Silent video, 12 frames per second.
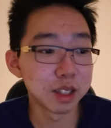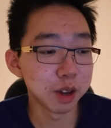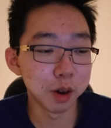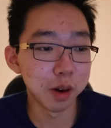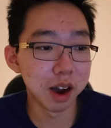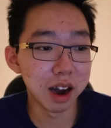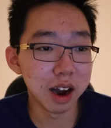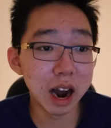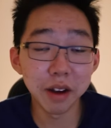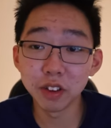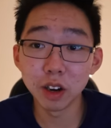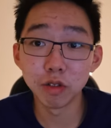So uh,
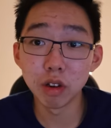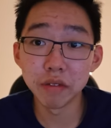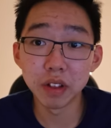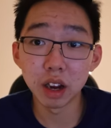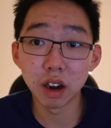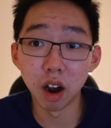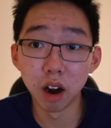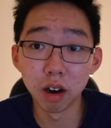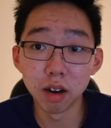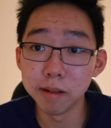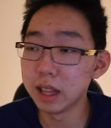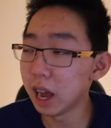after I drive that
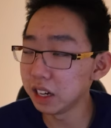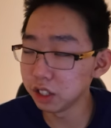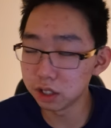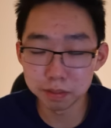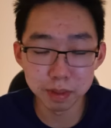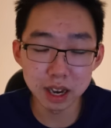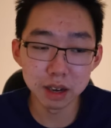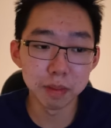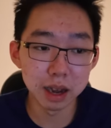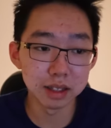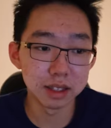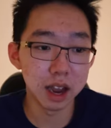car, that just made
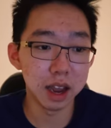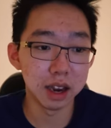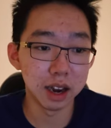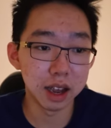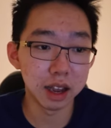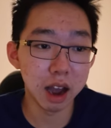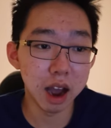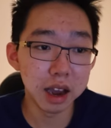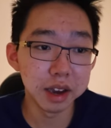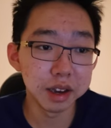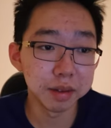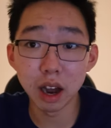my day. Like
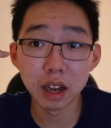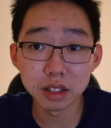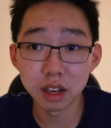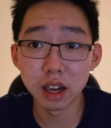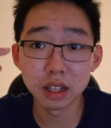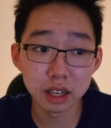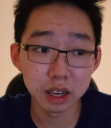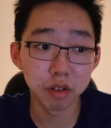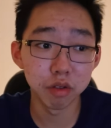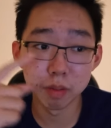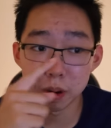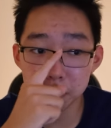I, as long as I
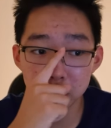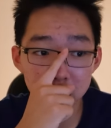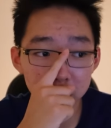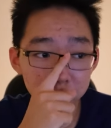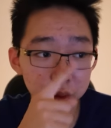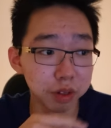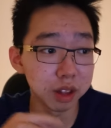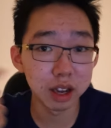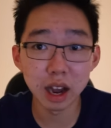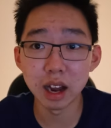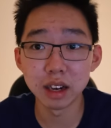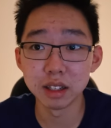can remember, I don't think
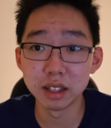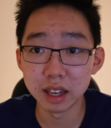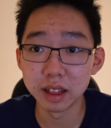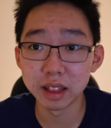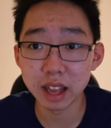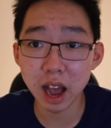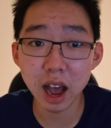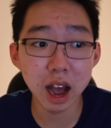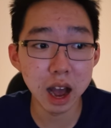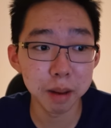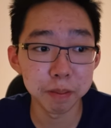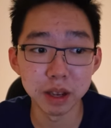I had a day that
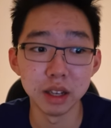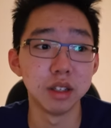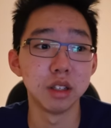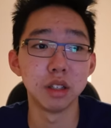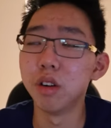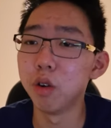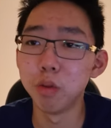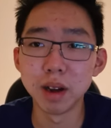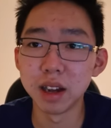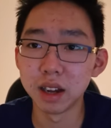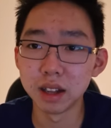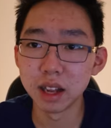happy. Just, oh
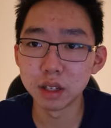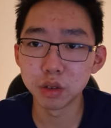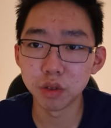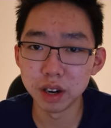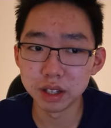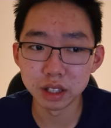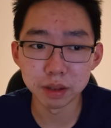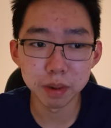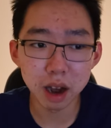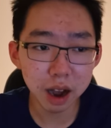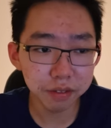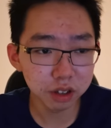my God, that's crazy.
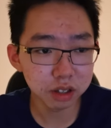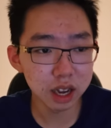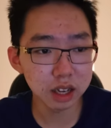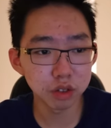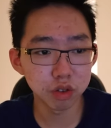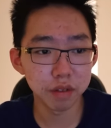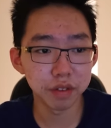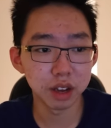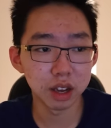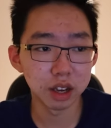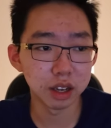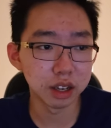But after test
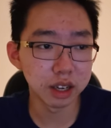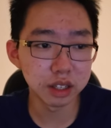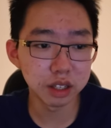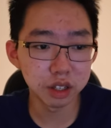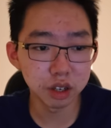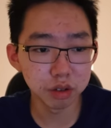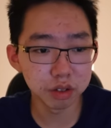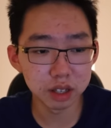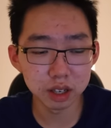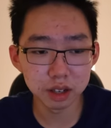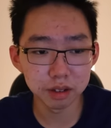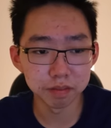driving it, it still
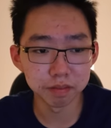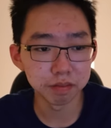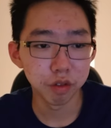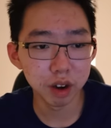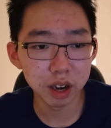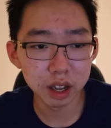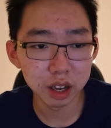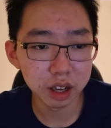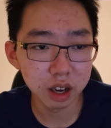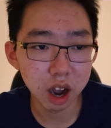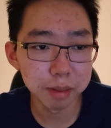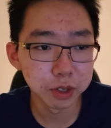didn't really
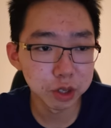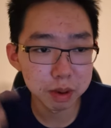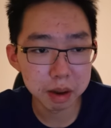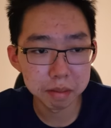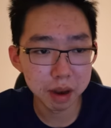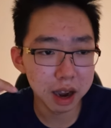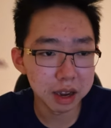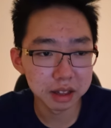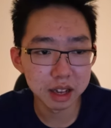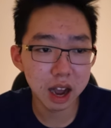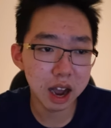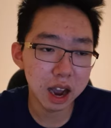come to my
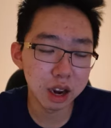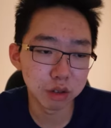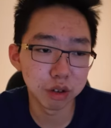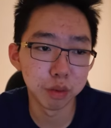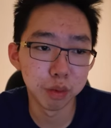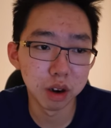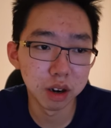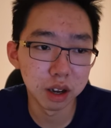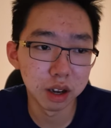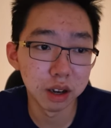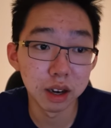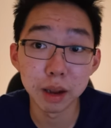mind that I actually
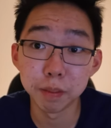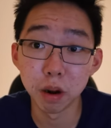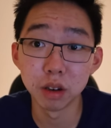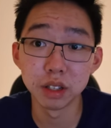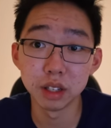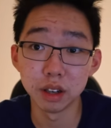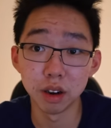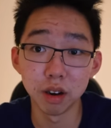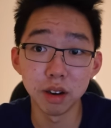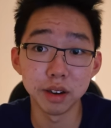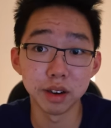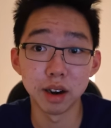wanna like pursue it
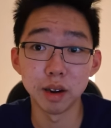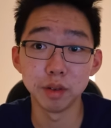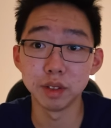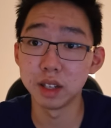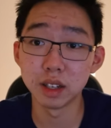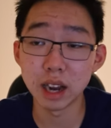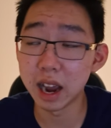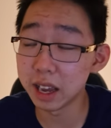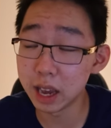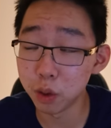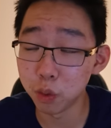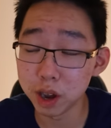earlier. I was like, I
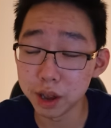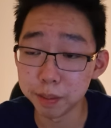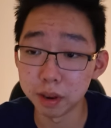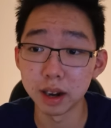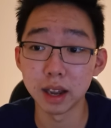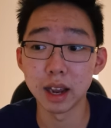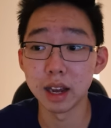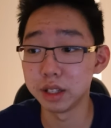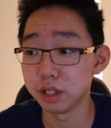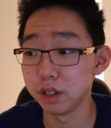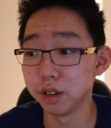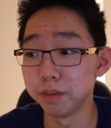can't wait, but like I
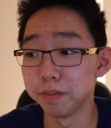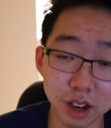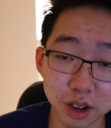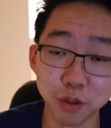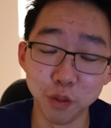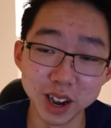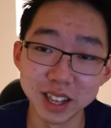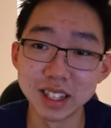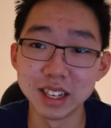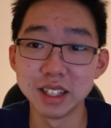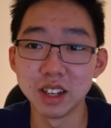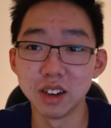still gonna
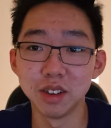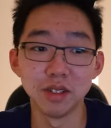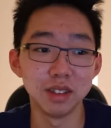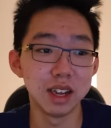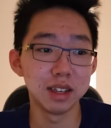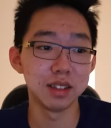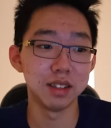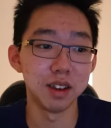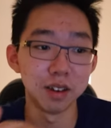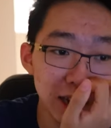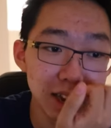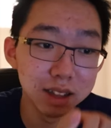wait until next
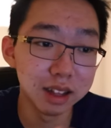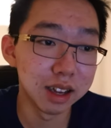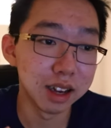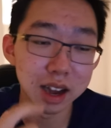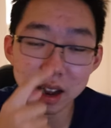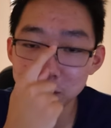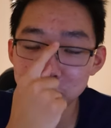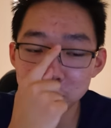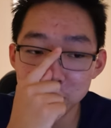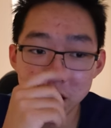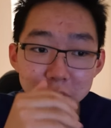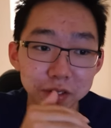year. And uh, actually
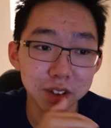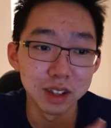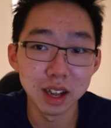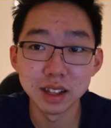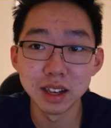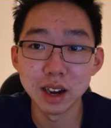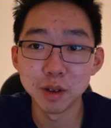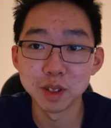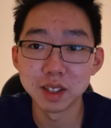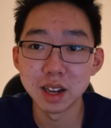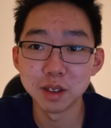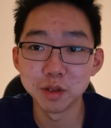right after that day, I
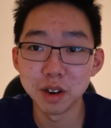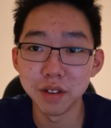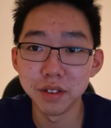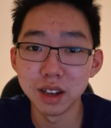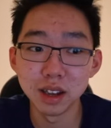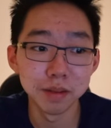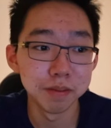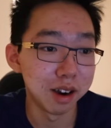was test driving it.